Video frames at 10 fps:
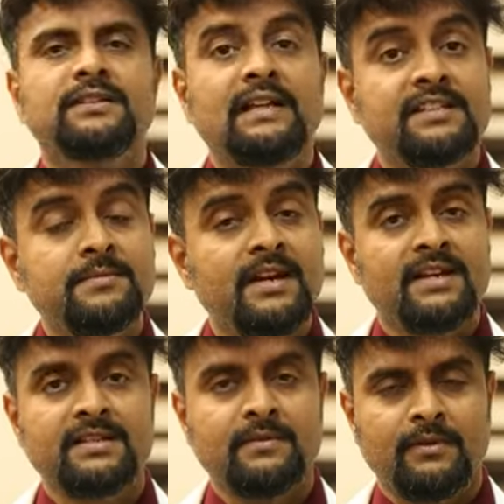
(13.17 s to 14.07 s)
So thalassemia
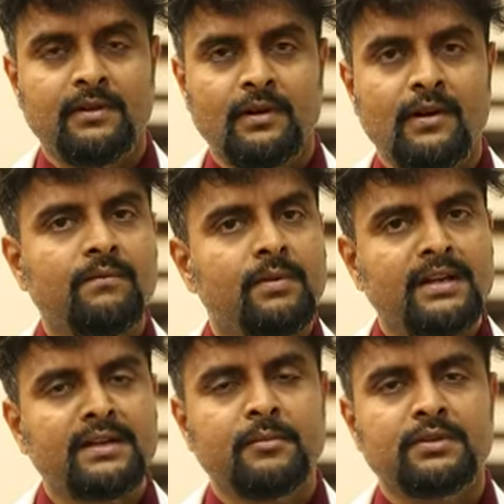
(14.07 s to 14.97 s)
has a lot of
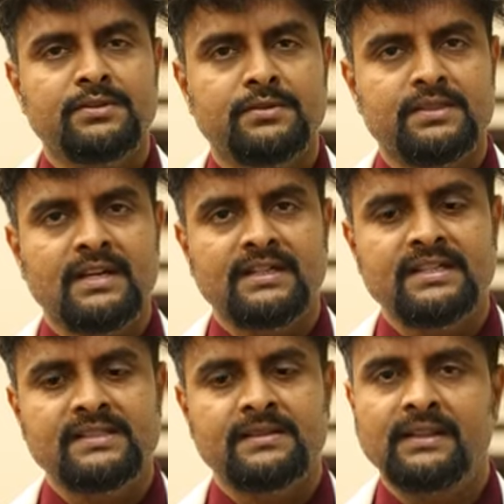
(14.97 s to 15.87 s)
burden among the
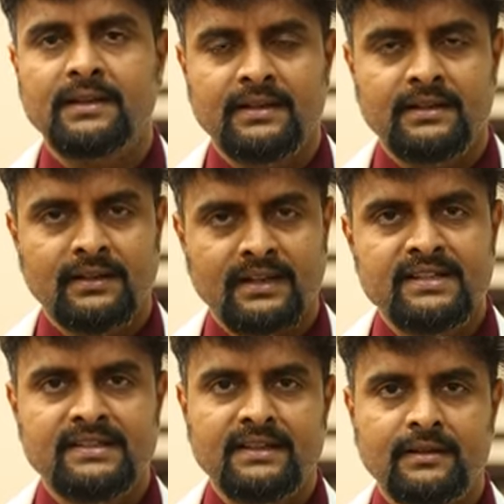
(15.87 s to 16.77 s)
societies and the
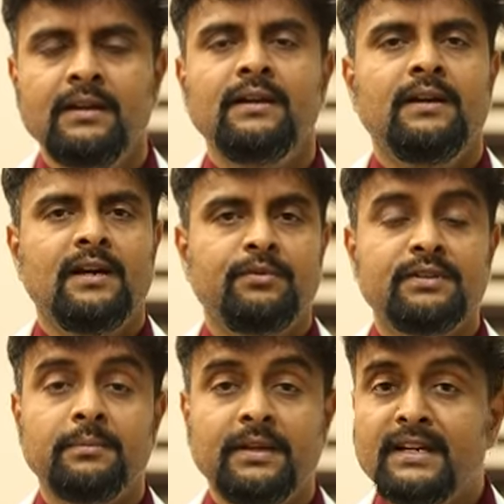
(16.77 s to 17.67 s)
kids and
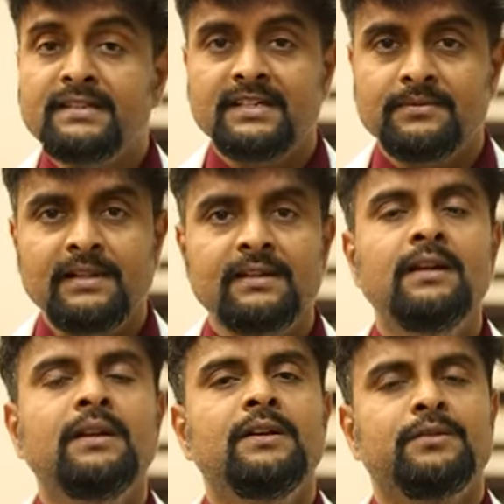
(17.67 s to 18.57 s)
for the parents as well.
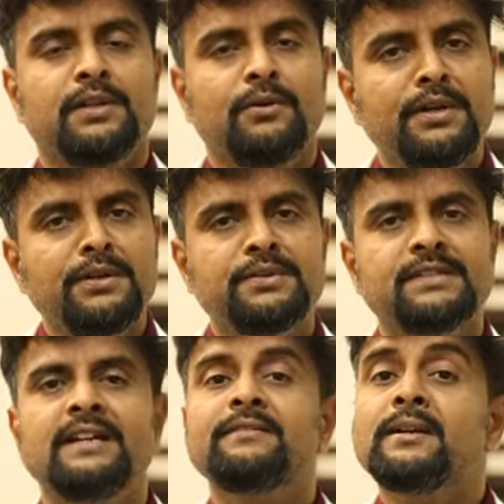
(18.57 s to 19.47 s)
So the good news
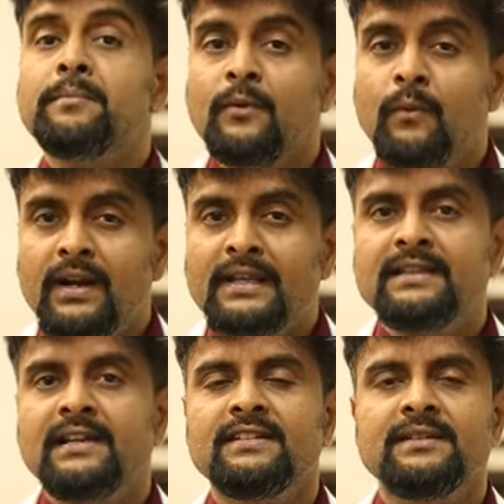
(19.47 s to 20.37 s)
is that we can prevent the
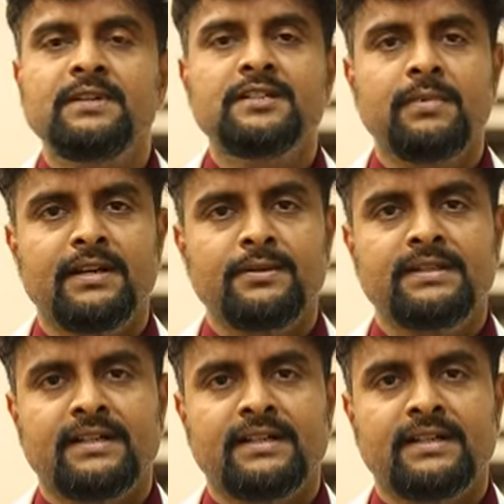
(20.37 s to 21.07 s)
thalassemias by doing